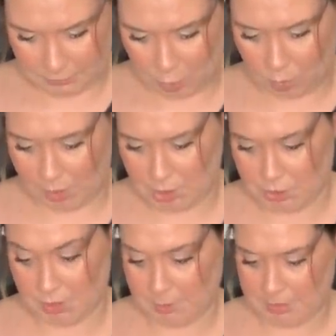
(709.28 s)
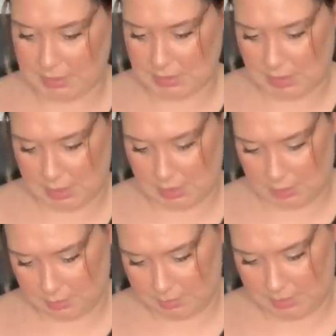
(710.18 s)
Or watch there not be a, uh,
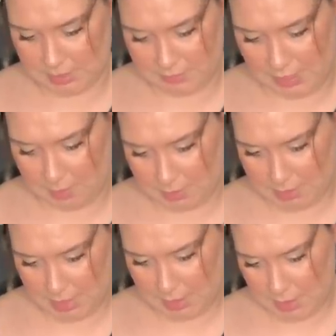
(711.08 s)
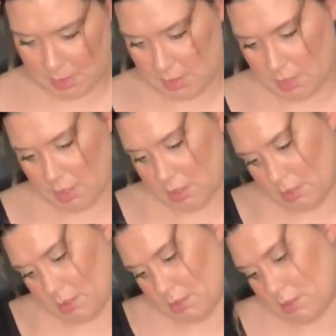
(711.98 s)
be a fabric tag.
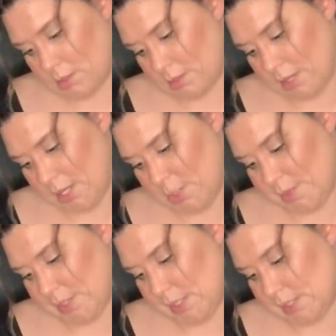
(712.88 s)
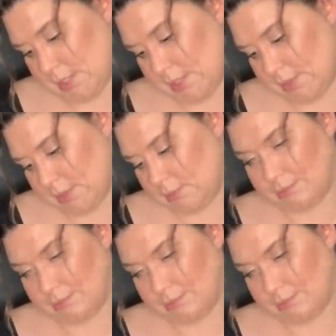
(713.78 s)
100% silk.